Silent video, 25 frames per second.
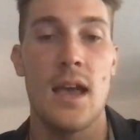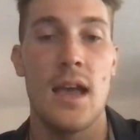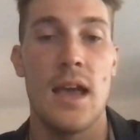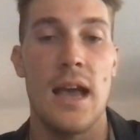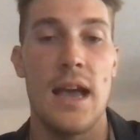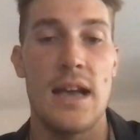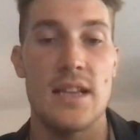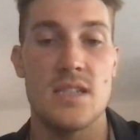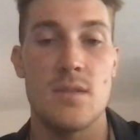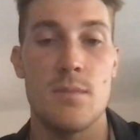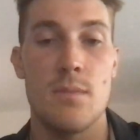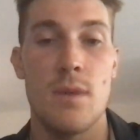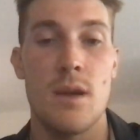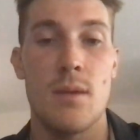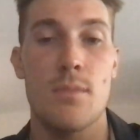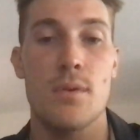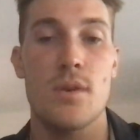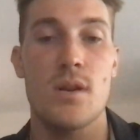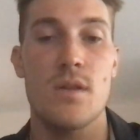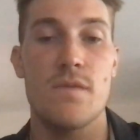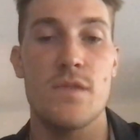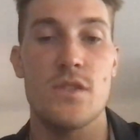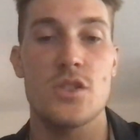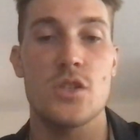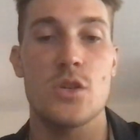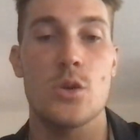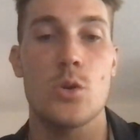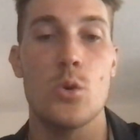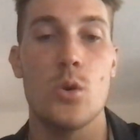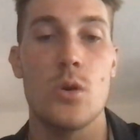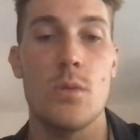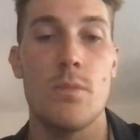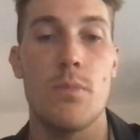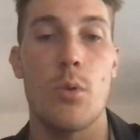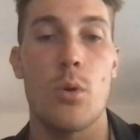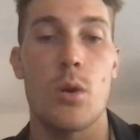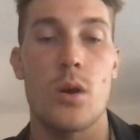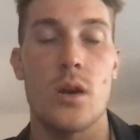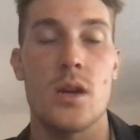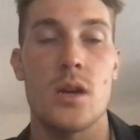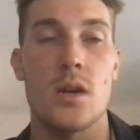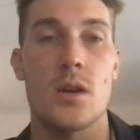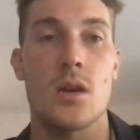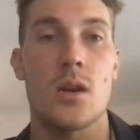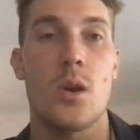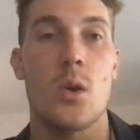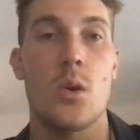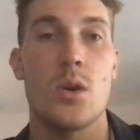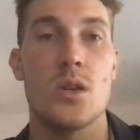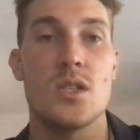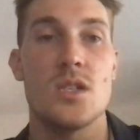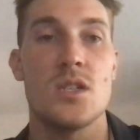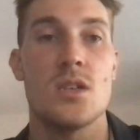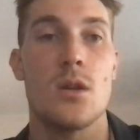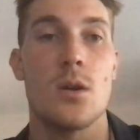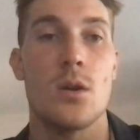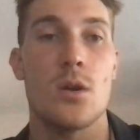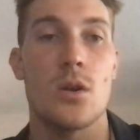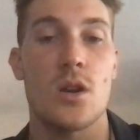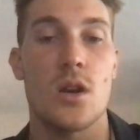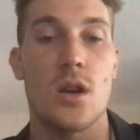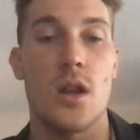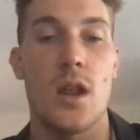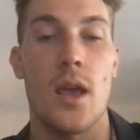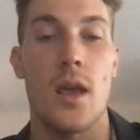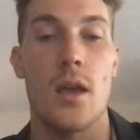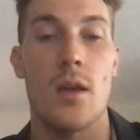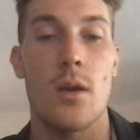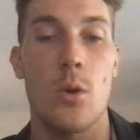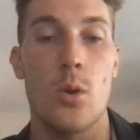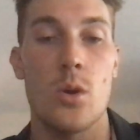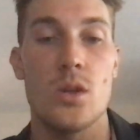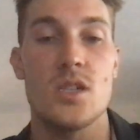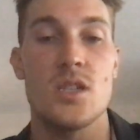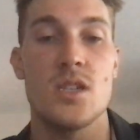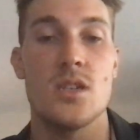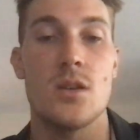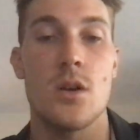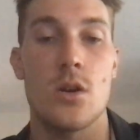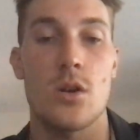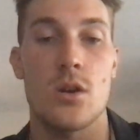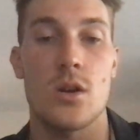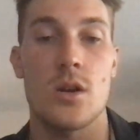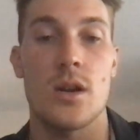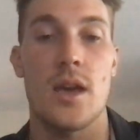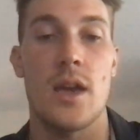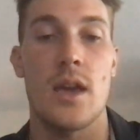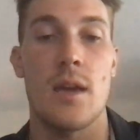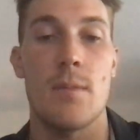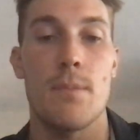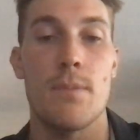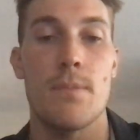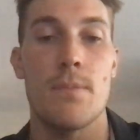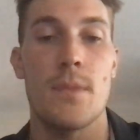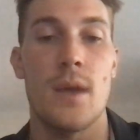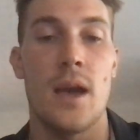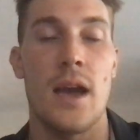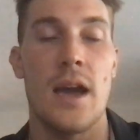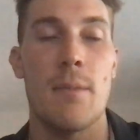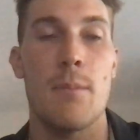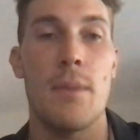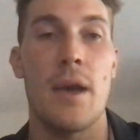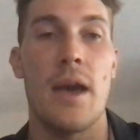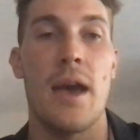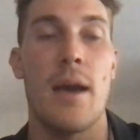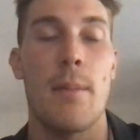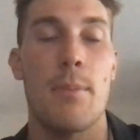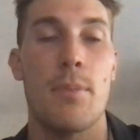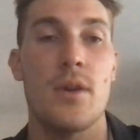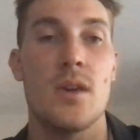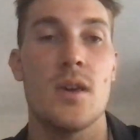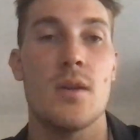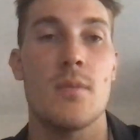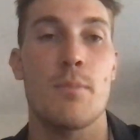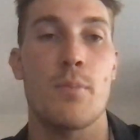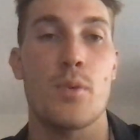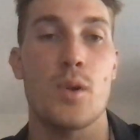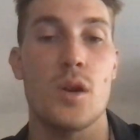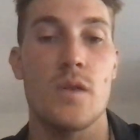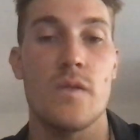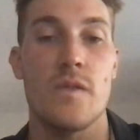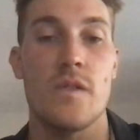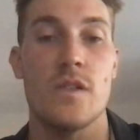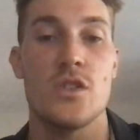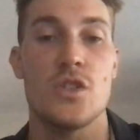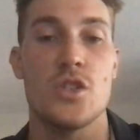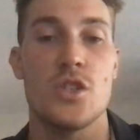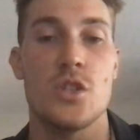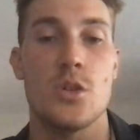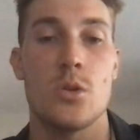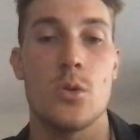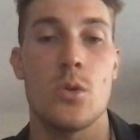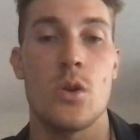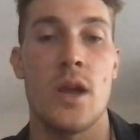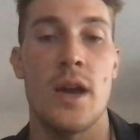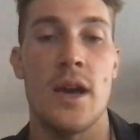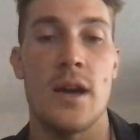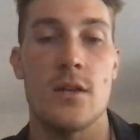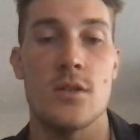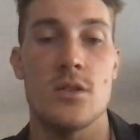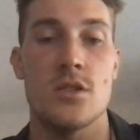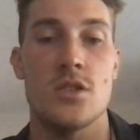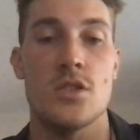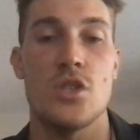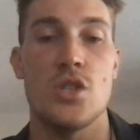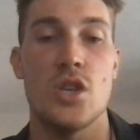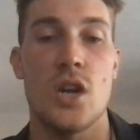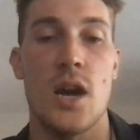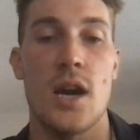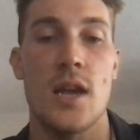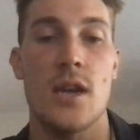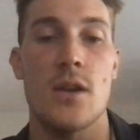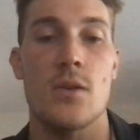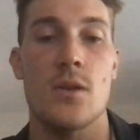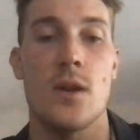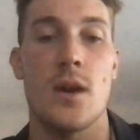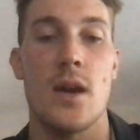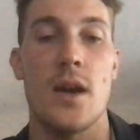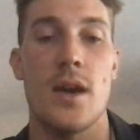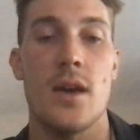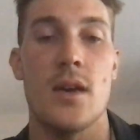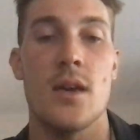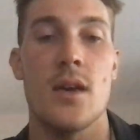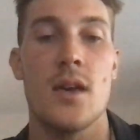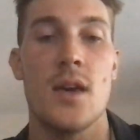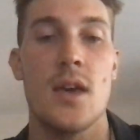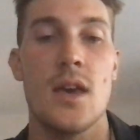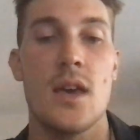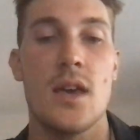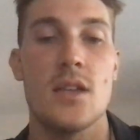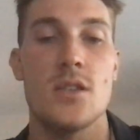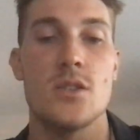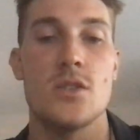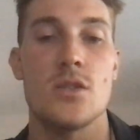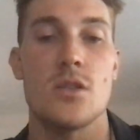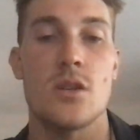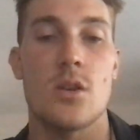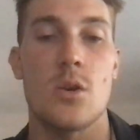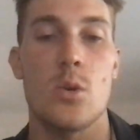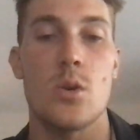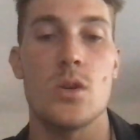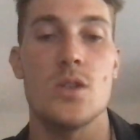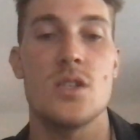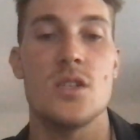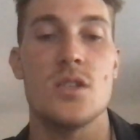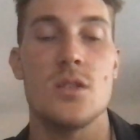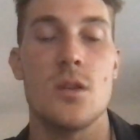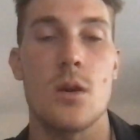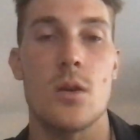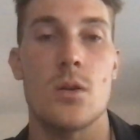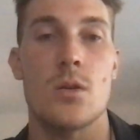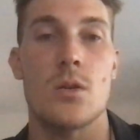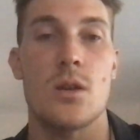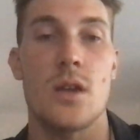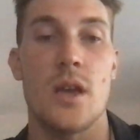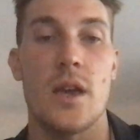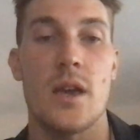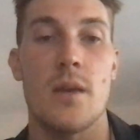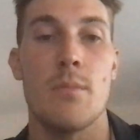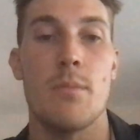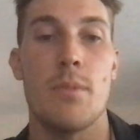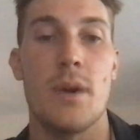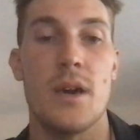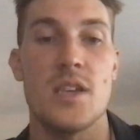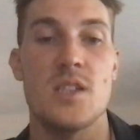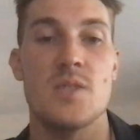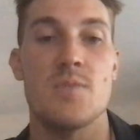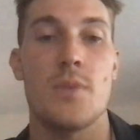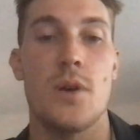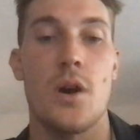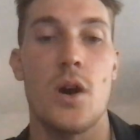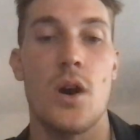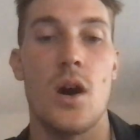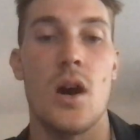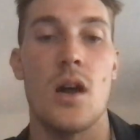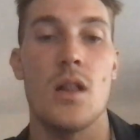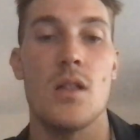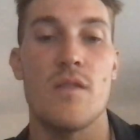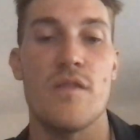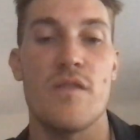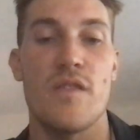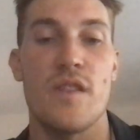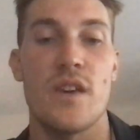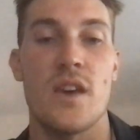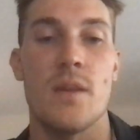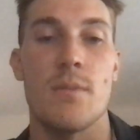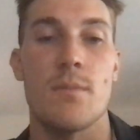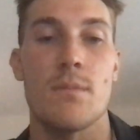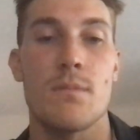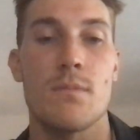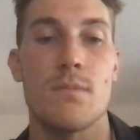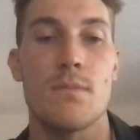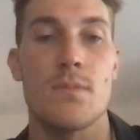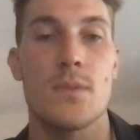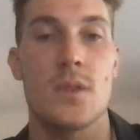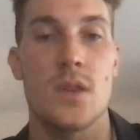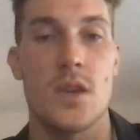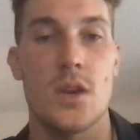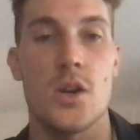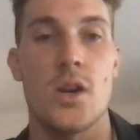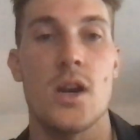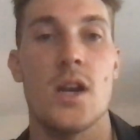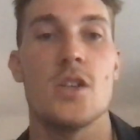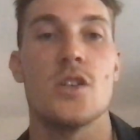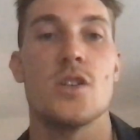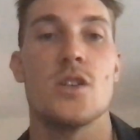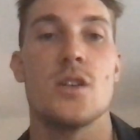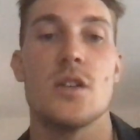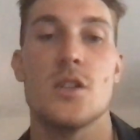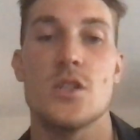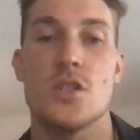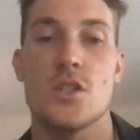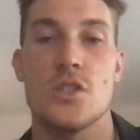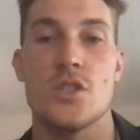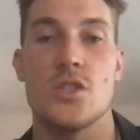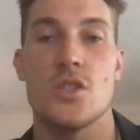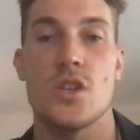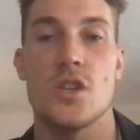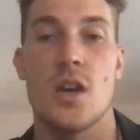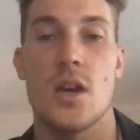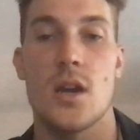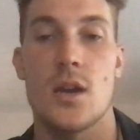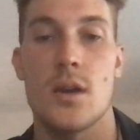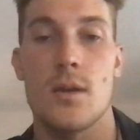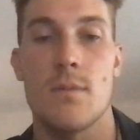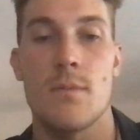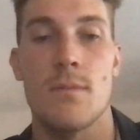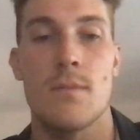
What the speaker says: As a member of the school board here at Quincy Notre Dame, I'm happy and privileged to announce Johnny Ray into the Quincy Notre Dame Baseball Hall of Fame. Congratulations, Johnny.